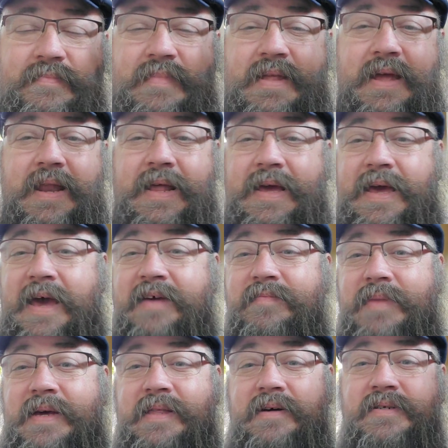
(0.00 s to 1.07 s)
and he gave
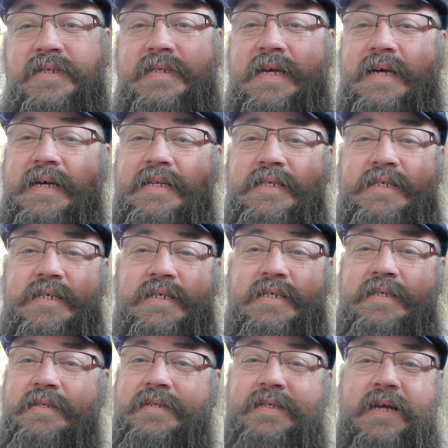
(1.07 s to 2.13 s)
me those tickets just
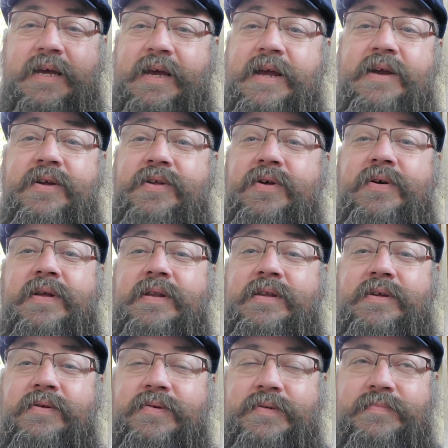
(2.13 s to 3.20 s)
to say, here, you can
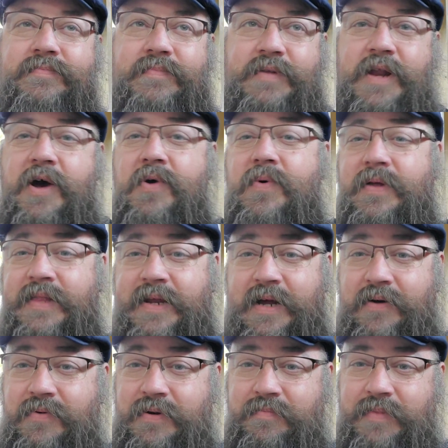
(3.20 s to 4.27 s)
use them, knowing that I
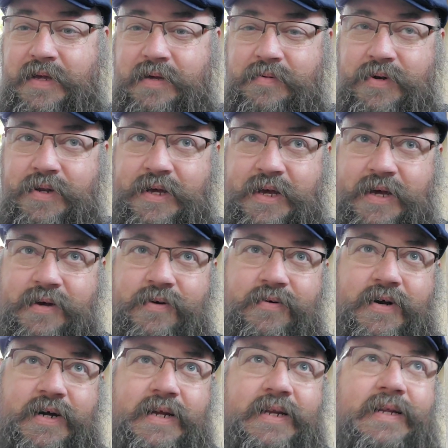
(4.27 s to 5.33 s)
wouldn't be able to go,
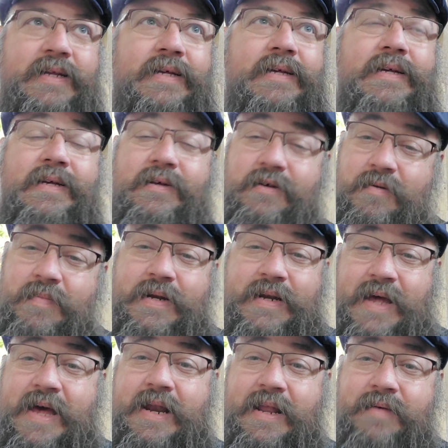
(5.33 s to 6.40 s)
right? My
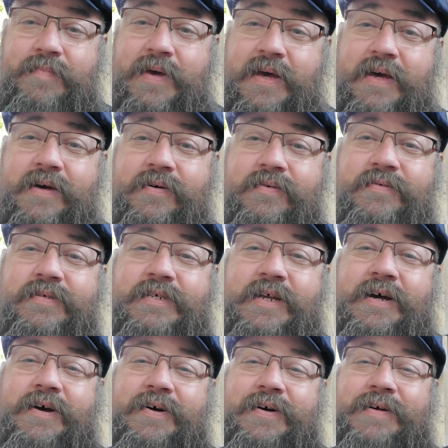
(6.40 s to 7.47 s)
dad let me go. So
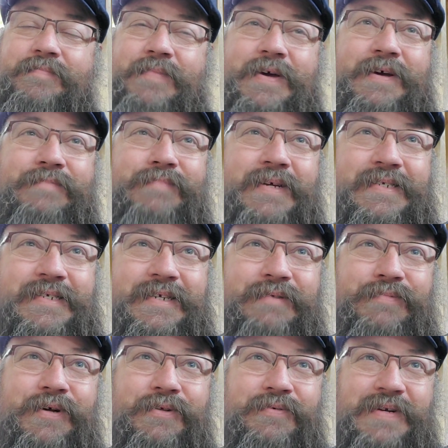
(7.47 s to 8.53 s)
me and my
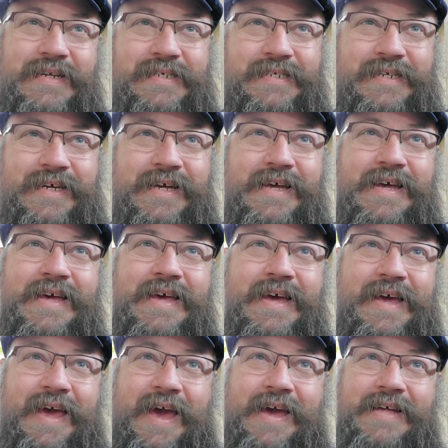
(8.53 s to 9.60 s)
stepbrother went to see
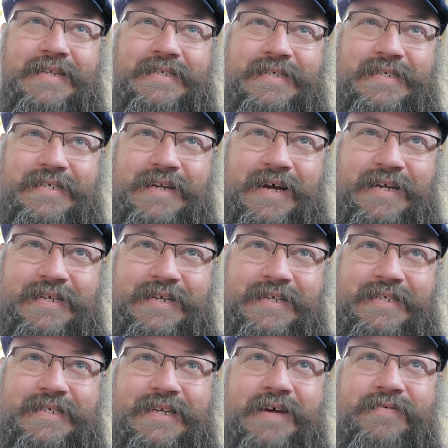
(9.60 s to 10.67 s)
Kansas in
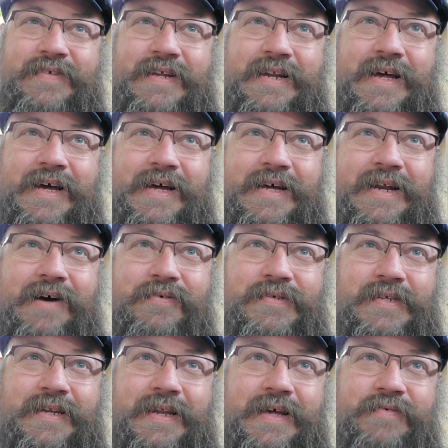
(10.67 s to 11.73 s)
1979. I was
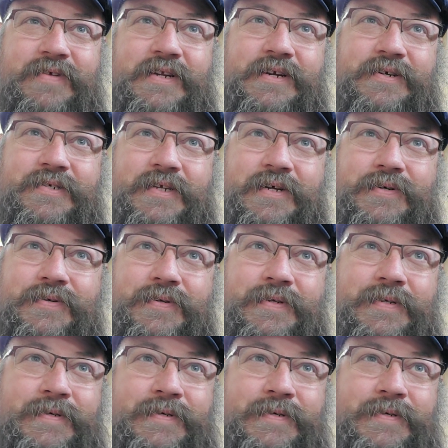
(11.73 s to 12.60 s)
11 years old.